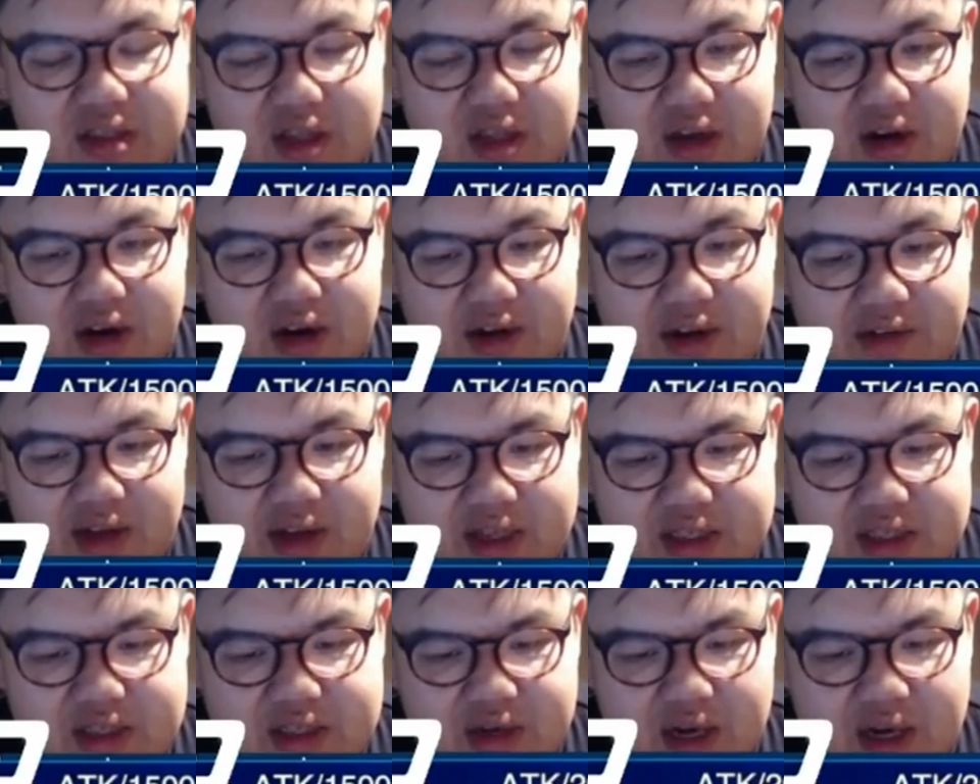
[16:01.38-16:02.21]
the
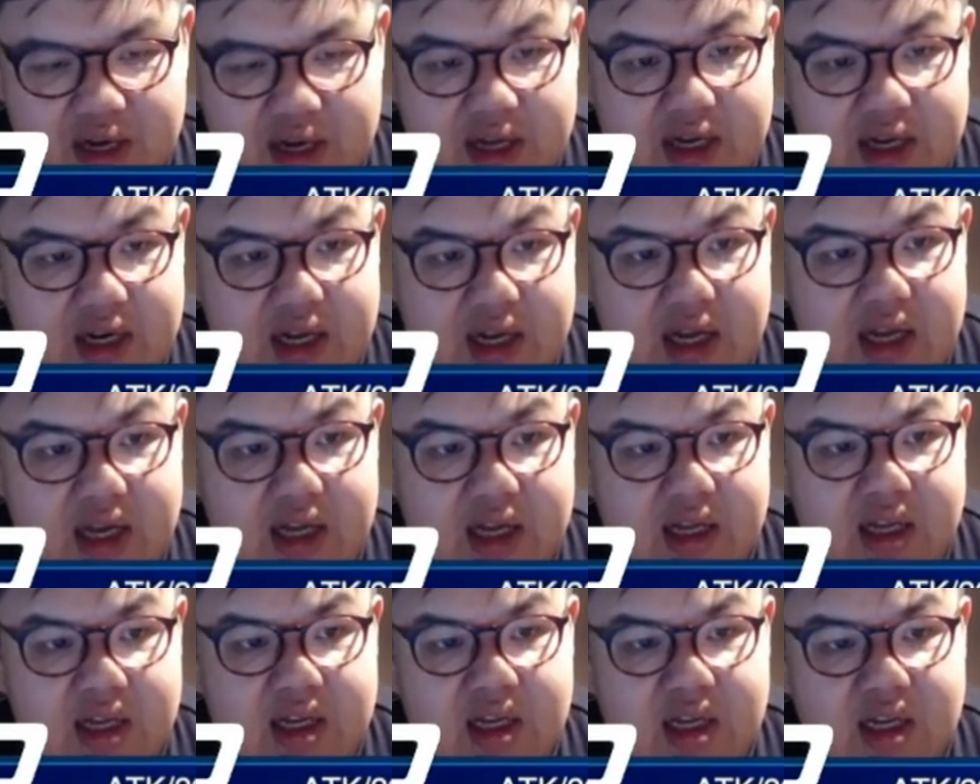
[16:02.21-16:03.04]
graveyard so I can
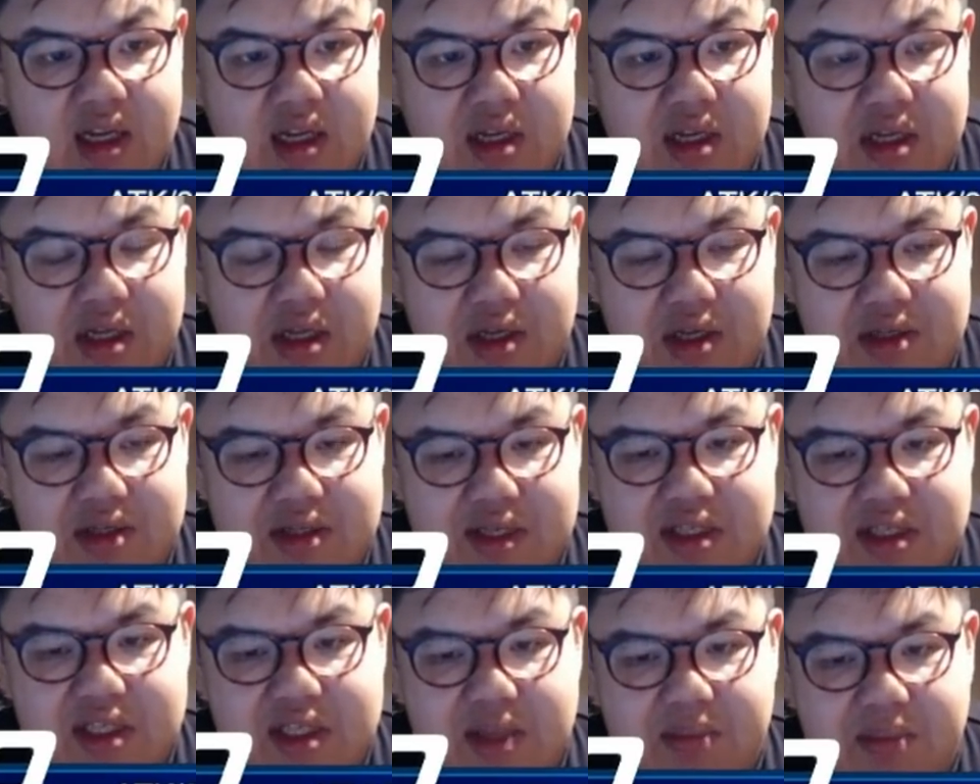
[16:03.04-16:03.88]
use
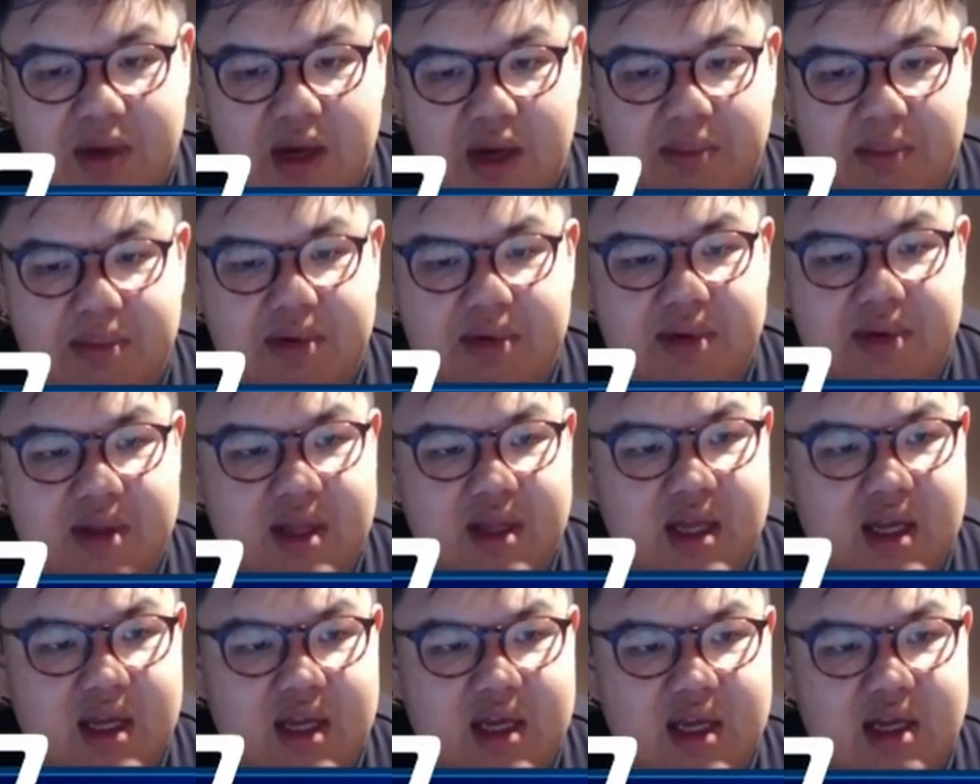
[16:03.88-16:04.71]
this to pop
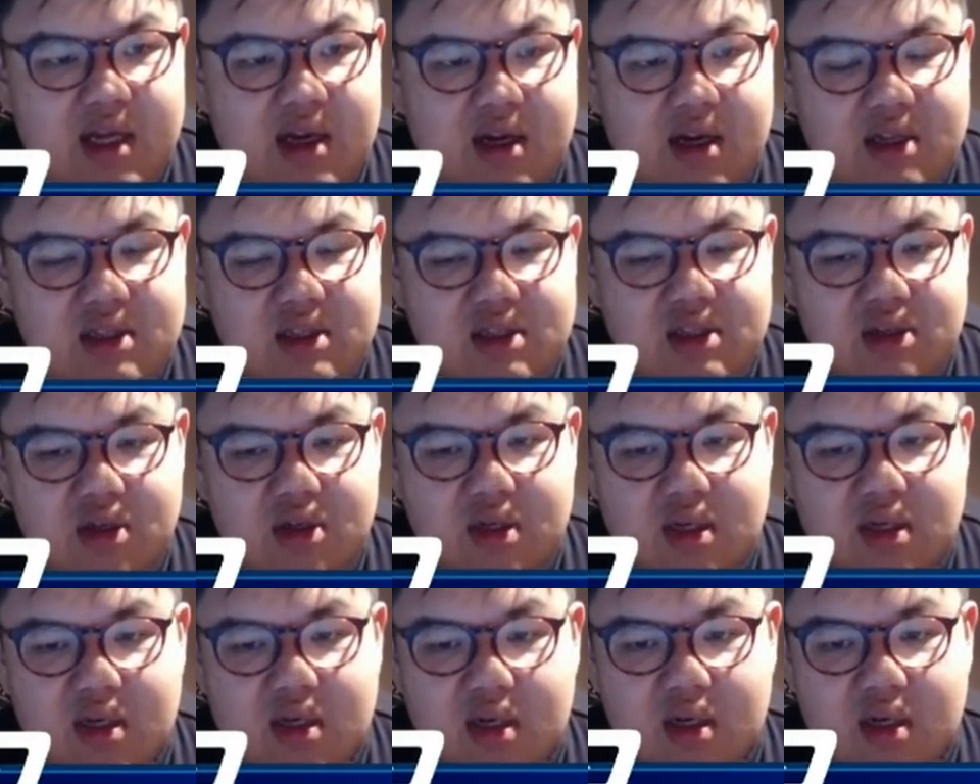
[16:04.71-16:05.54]
the onslaught.